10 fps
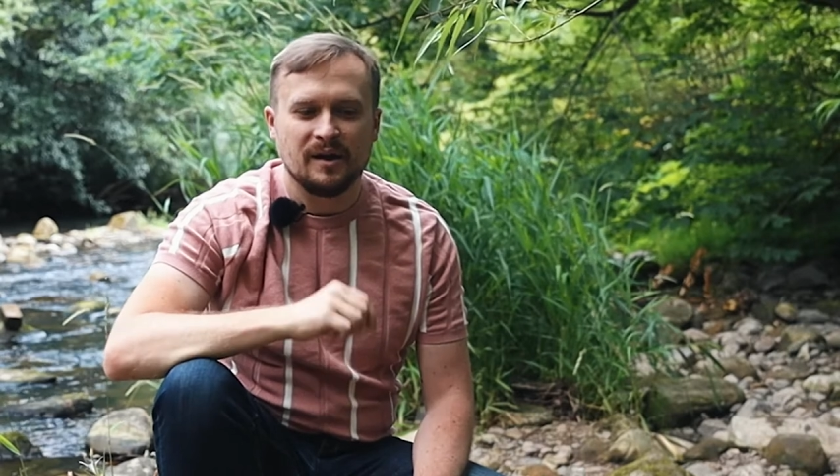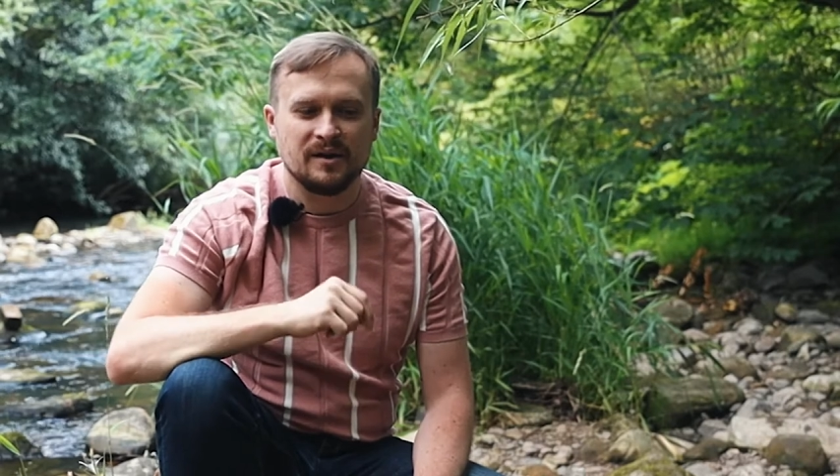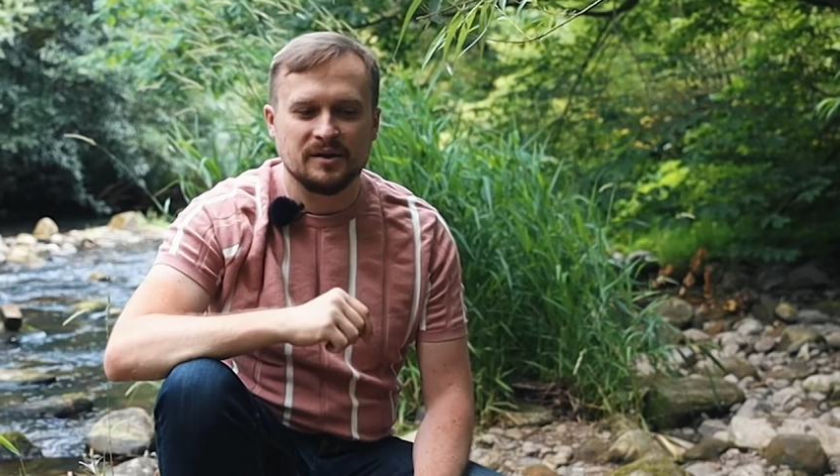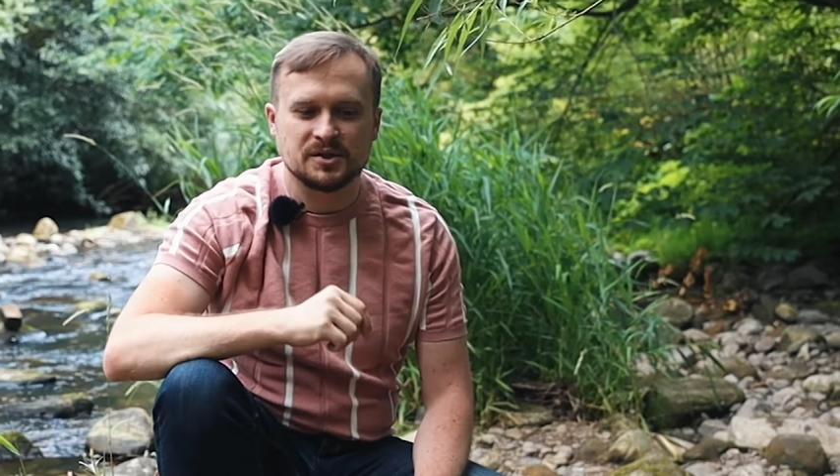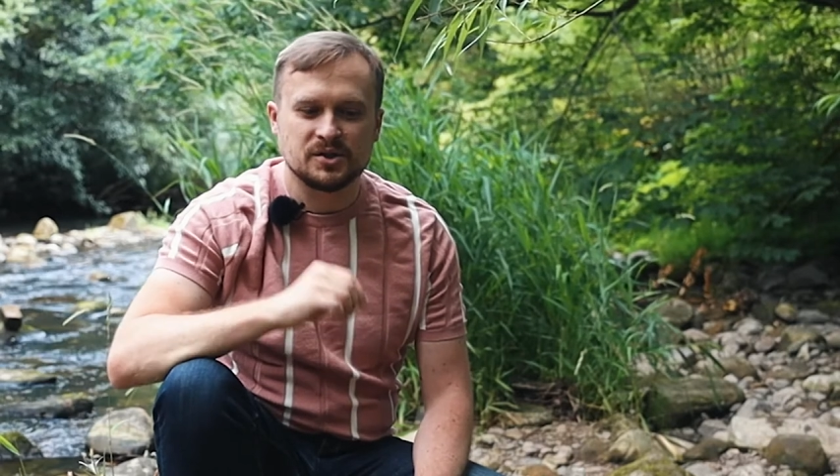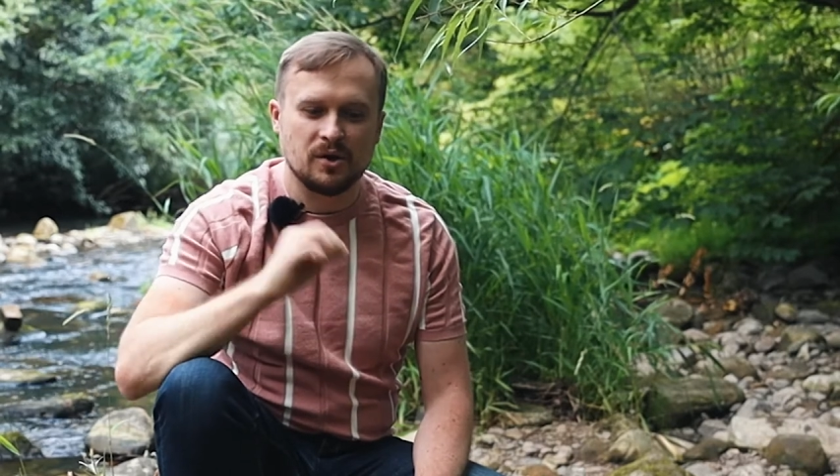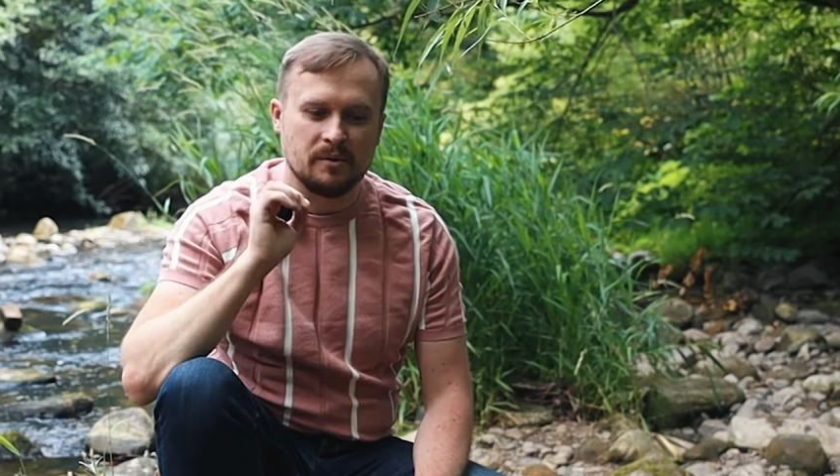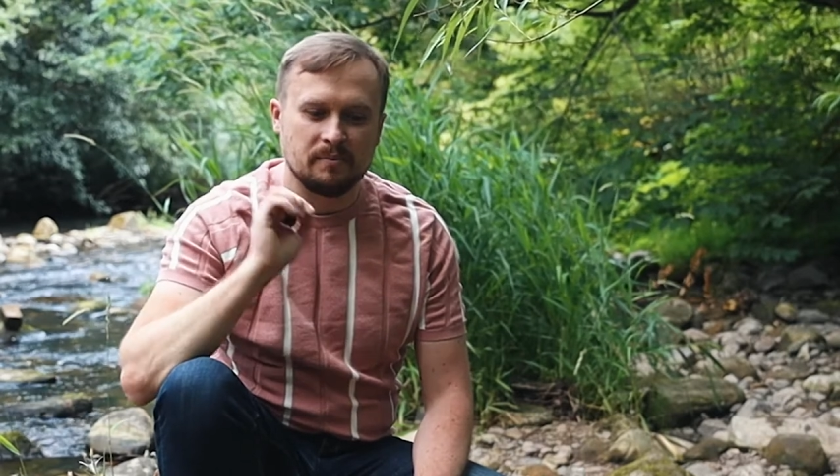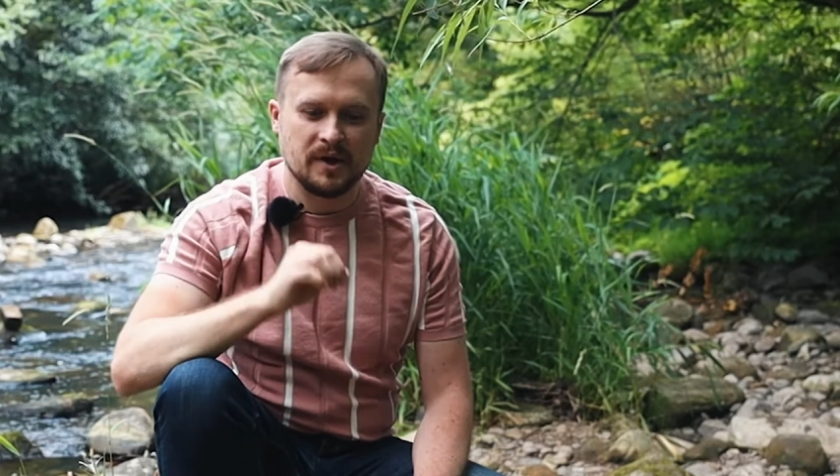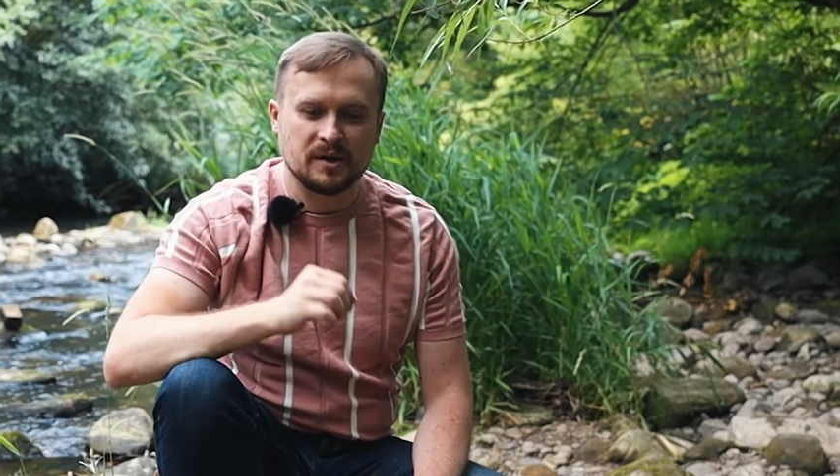another
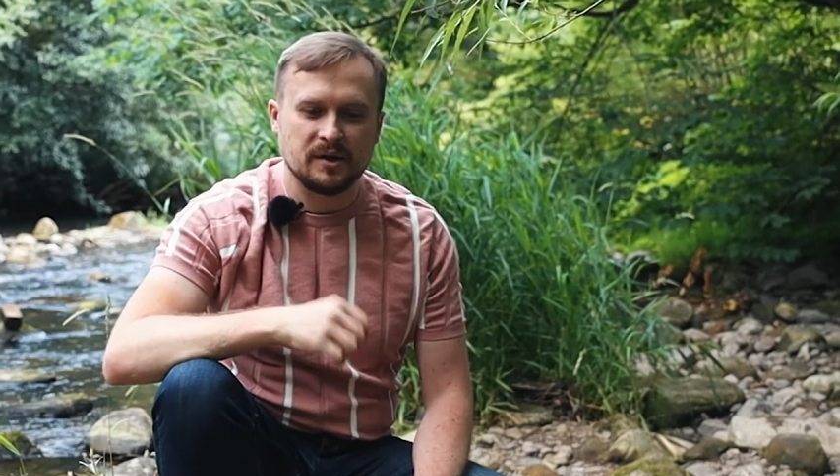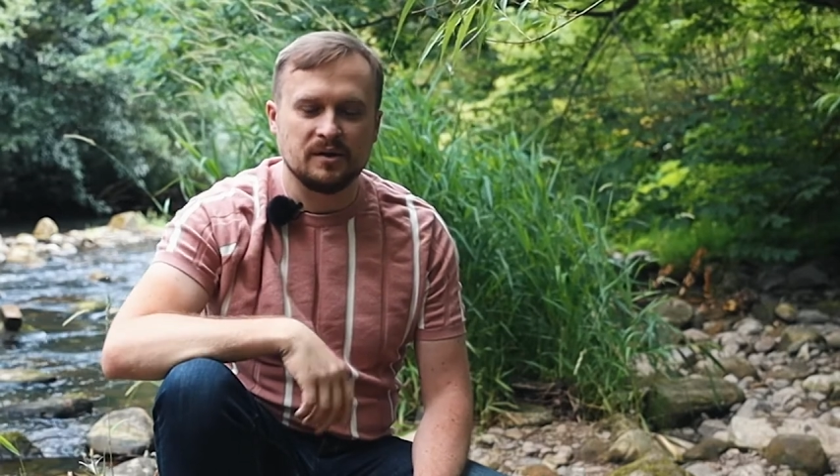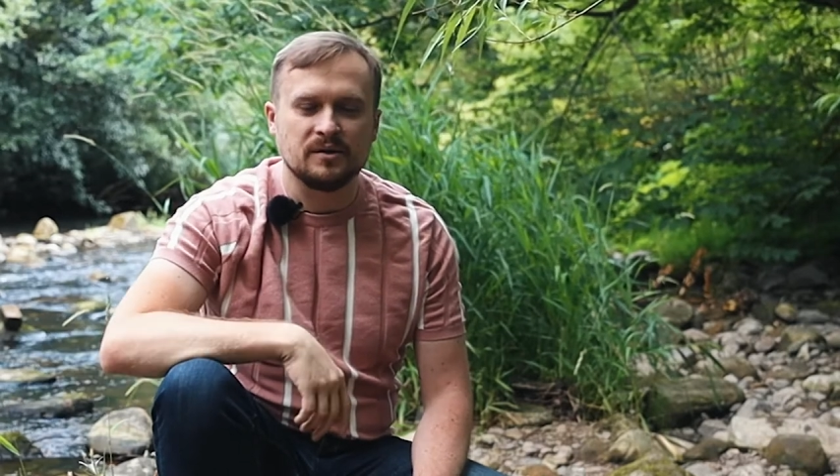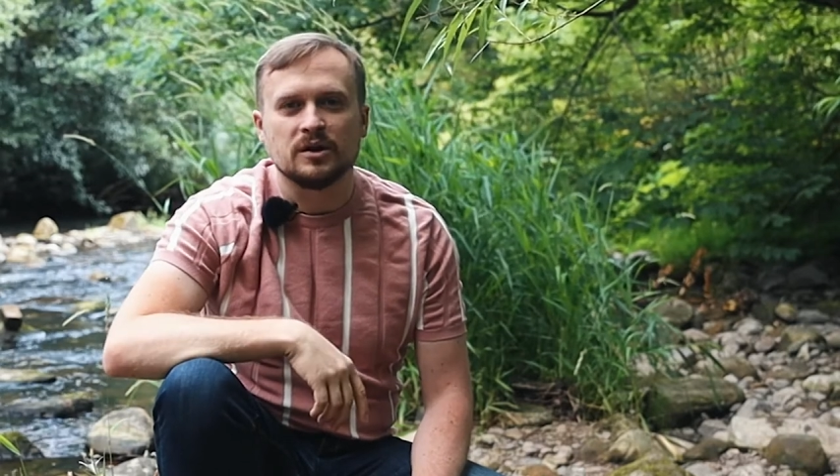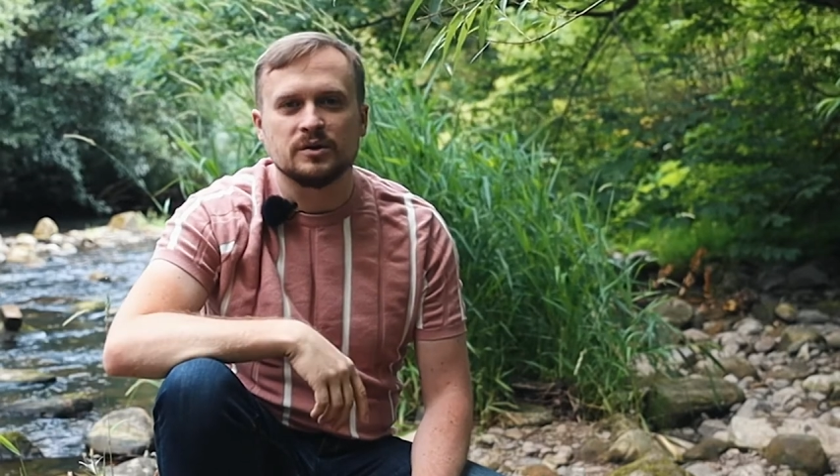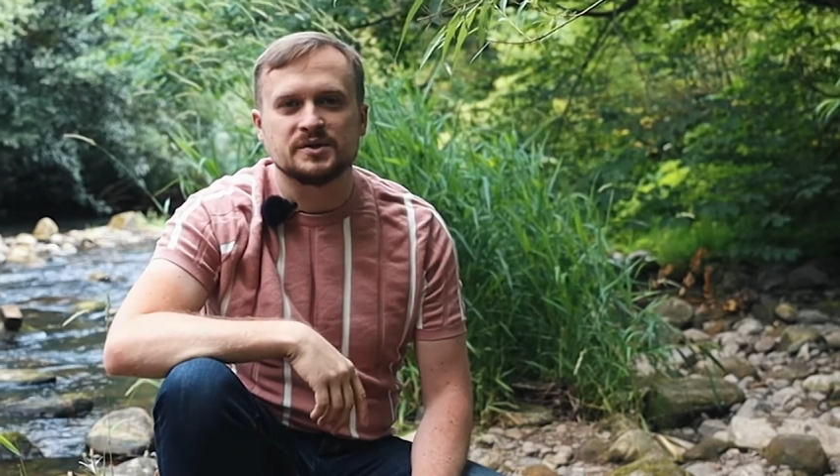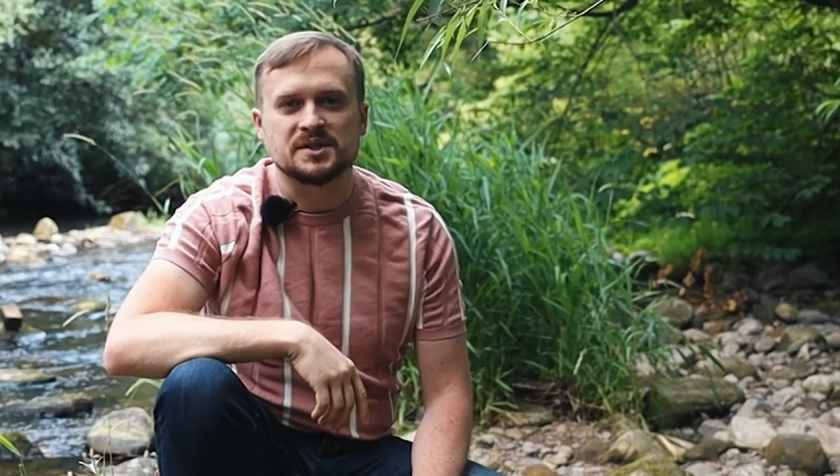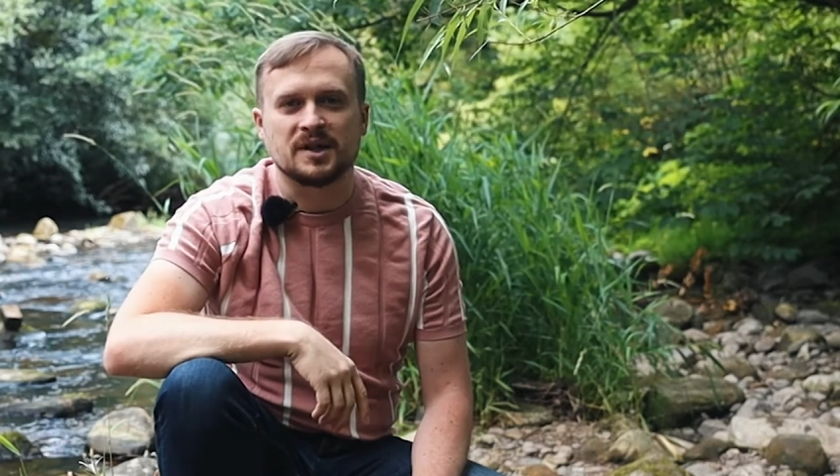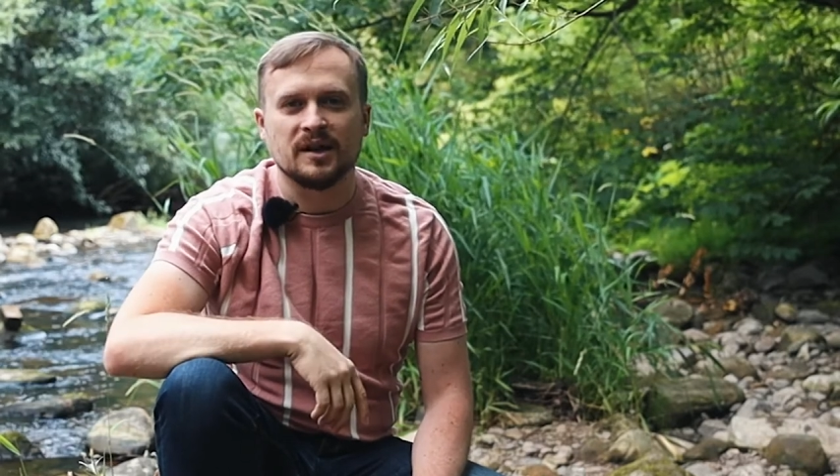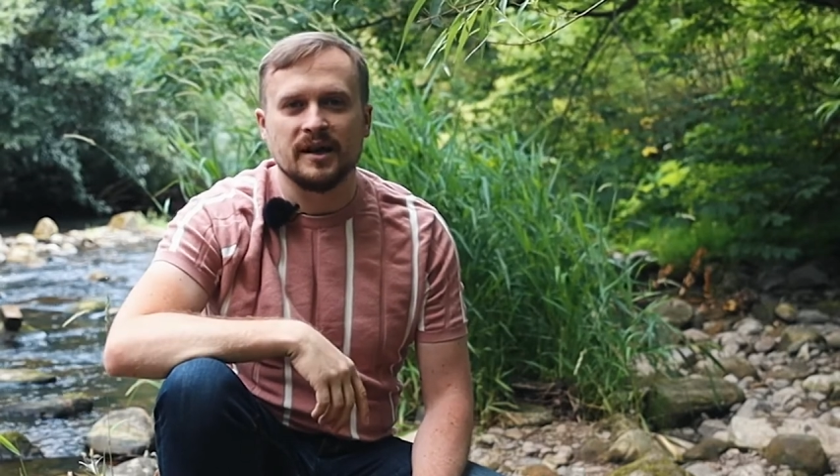stop at the
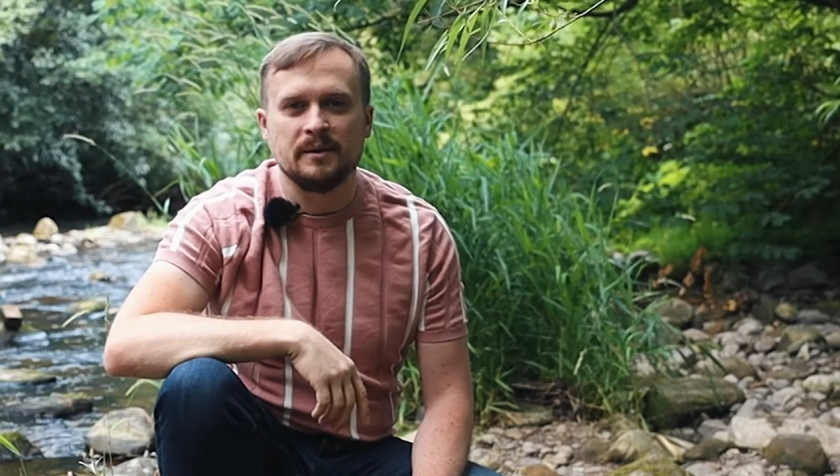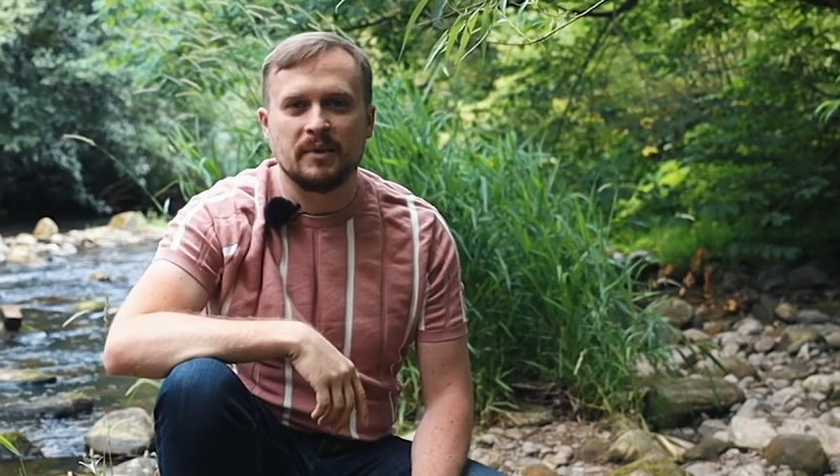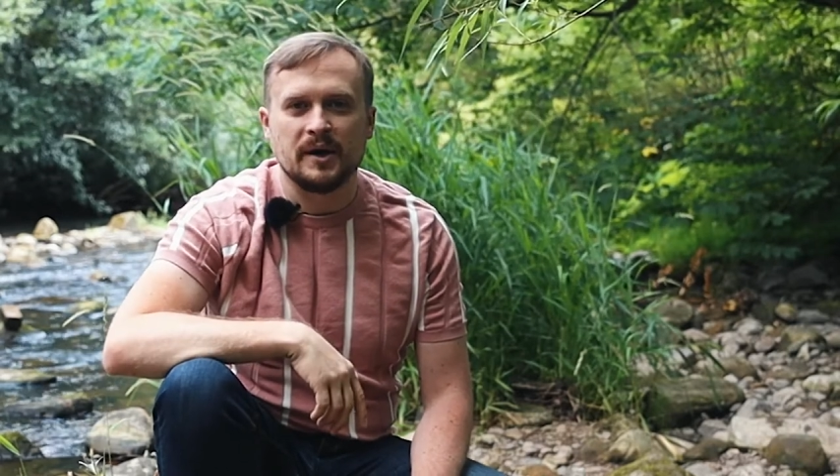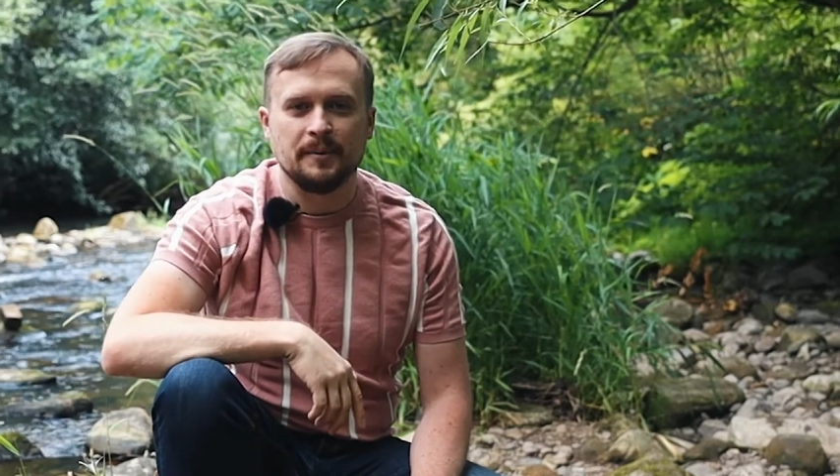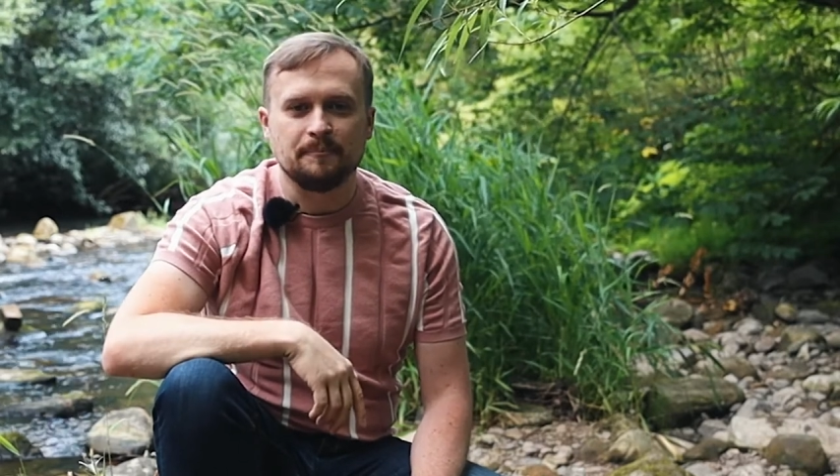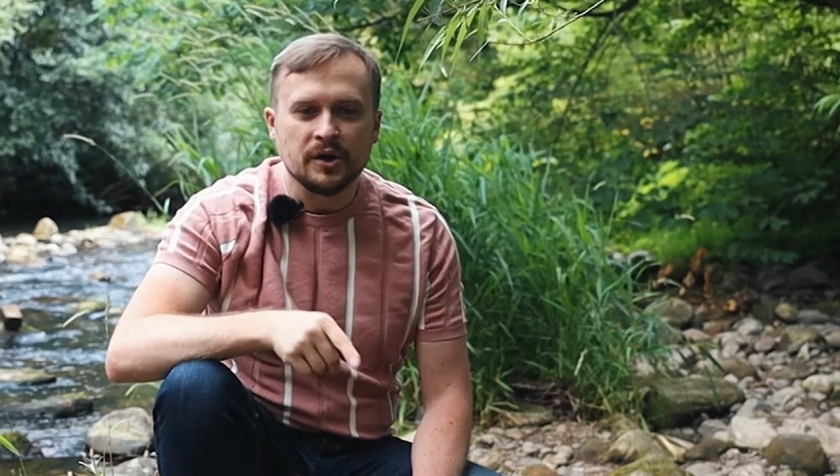closest lay-by,